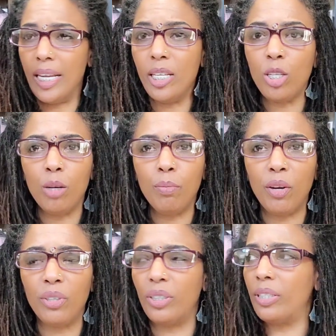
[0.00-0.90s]
Is it a
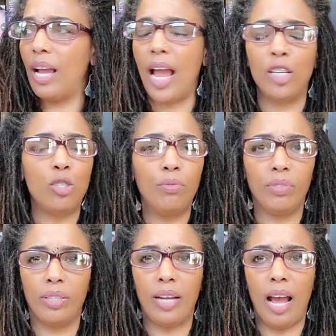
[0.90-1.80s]
person that has you
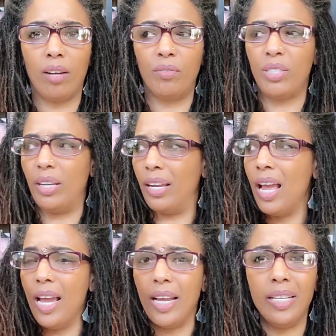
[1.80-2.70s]
feeling out of
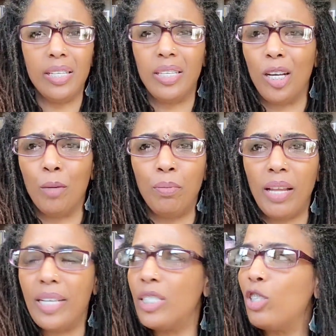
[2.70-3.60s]
sync? Is it a
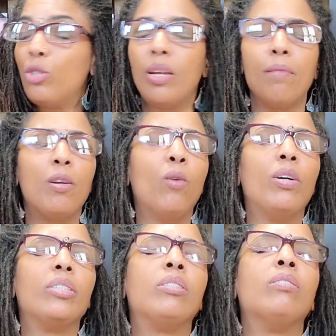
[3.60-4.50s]
place that you keep
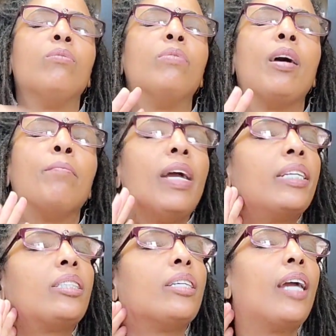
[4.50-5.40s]
going to that
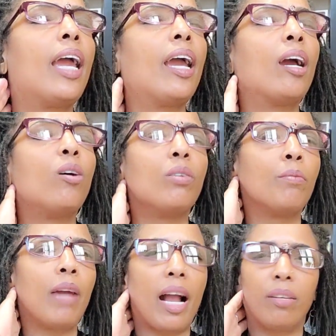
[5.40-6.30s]
makes the hair
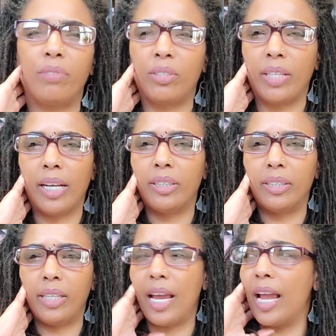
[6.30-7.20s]
on the back of your
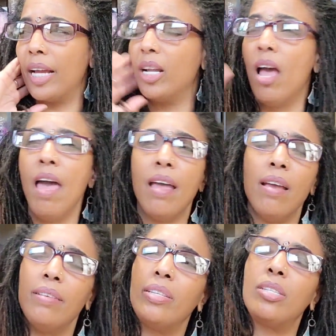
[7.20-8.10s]
neck stand?
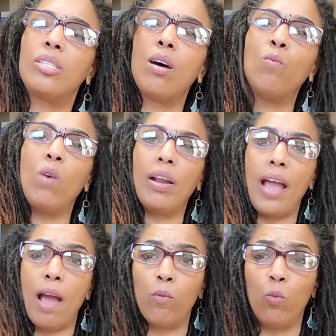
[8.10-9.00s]
Is it
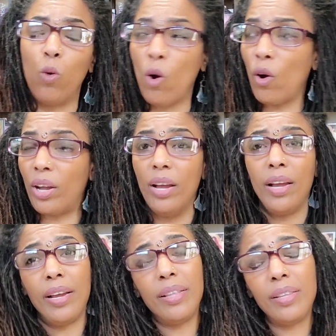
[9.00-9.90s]
someone at work
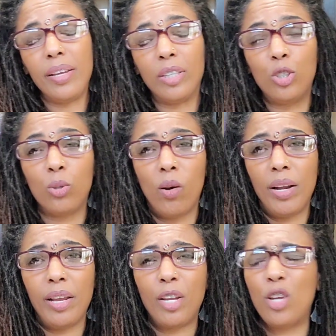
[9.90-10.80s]
in the
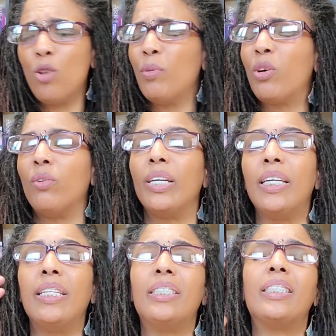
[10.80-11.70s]
adjoining cubicle?
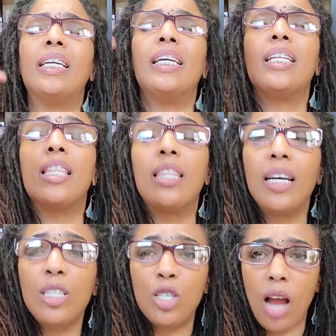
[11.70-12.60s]
Is it
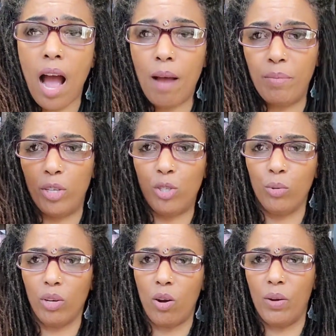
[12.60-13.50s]
the job
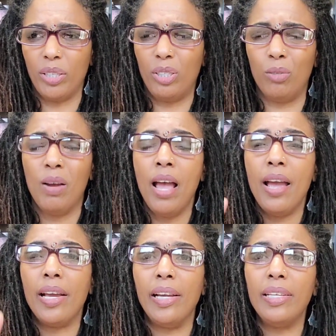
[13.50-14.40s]
that you are going to?
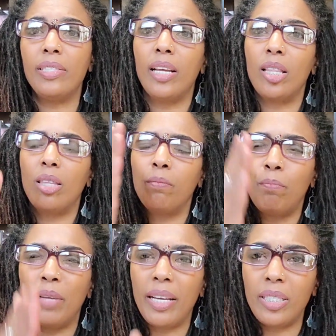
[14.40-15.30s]
Is it
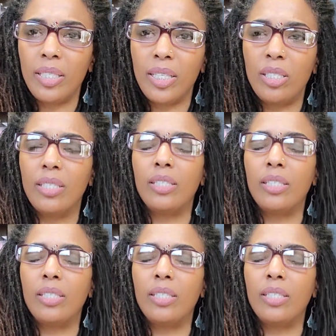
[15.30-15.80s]
the business